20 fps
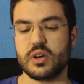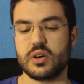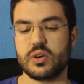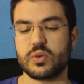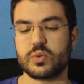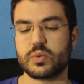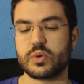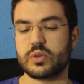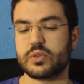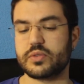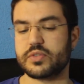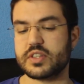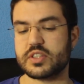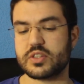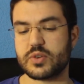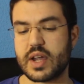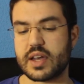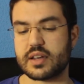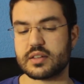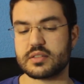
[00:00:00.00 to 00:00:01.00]
or role of
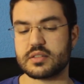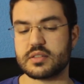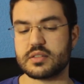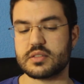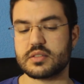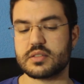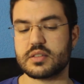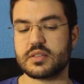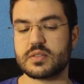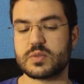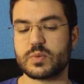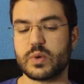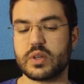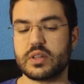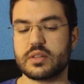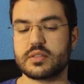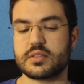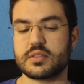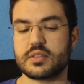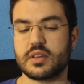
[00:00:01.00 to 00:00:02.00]
interactants, as
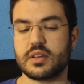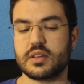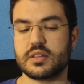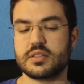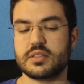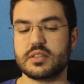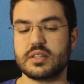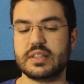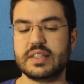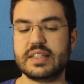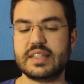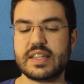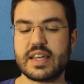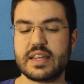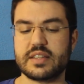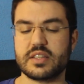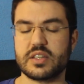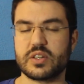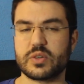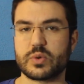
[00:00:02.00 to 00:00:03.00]
well as
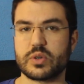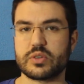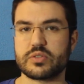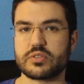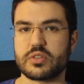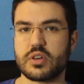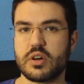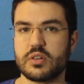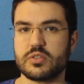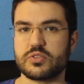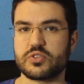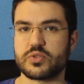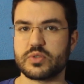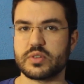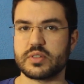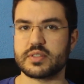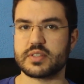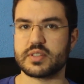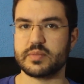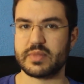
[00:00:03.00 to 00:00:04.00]
delineating
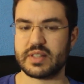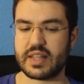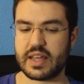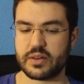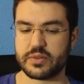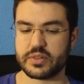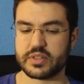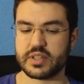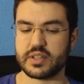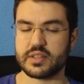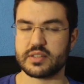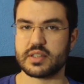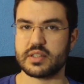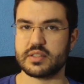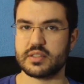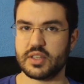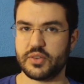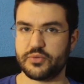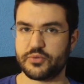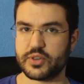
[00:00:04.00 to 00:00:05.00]
cross-cultural similarities
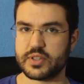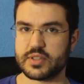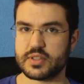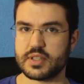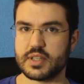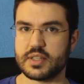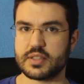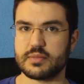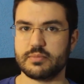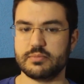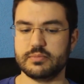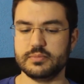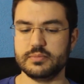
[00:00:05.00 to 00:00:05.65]
and differences.